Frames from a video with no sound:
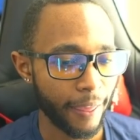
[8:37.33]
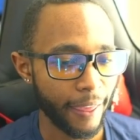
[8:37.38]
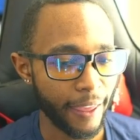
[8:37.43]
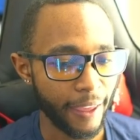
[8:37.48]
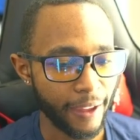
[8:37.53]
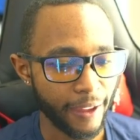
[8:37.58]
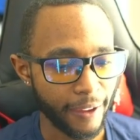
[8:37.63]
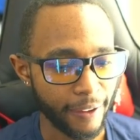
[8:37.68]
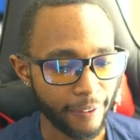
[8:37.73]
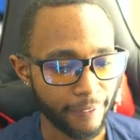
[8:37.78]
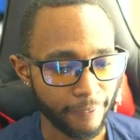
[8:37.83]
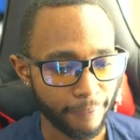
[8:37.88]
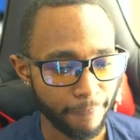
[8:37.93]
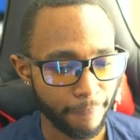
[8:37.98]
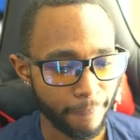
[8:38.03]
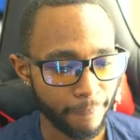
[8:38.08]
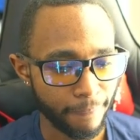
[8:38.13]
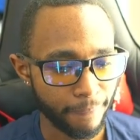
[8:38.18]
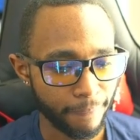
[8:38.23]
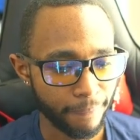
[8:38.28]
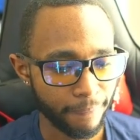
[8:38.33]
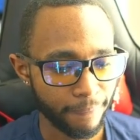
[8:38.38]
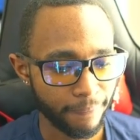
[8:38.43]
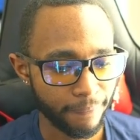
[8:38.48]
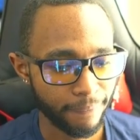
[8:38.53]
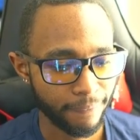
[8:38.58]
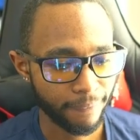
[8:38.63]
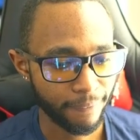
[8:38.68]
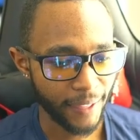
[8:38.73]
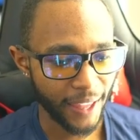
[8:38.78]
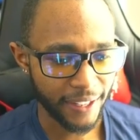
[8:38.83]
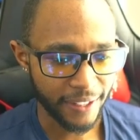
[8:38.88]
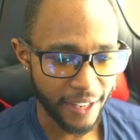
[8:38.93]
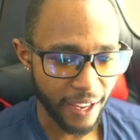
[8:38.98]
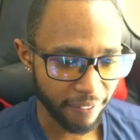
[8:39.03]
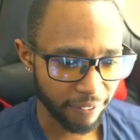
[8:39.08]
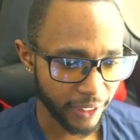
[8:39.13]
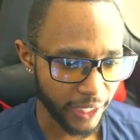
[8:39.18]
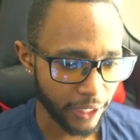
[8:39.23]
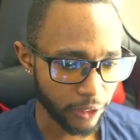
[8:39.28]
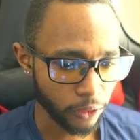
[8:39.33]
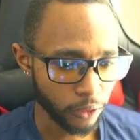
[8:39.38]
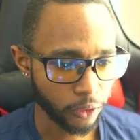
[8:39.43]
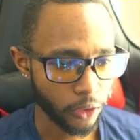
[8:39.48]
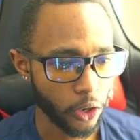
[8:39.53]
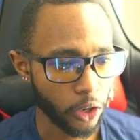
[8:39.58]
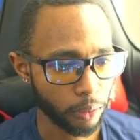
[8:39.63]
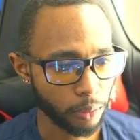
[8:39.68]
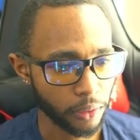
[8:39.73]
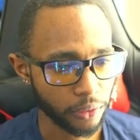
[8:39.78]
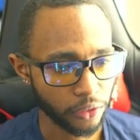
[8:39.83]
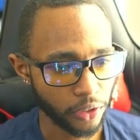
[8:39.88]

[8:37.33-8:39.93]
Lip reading: And that definitely had to have caught him off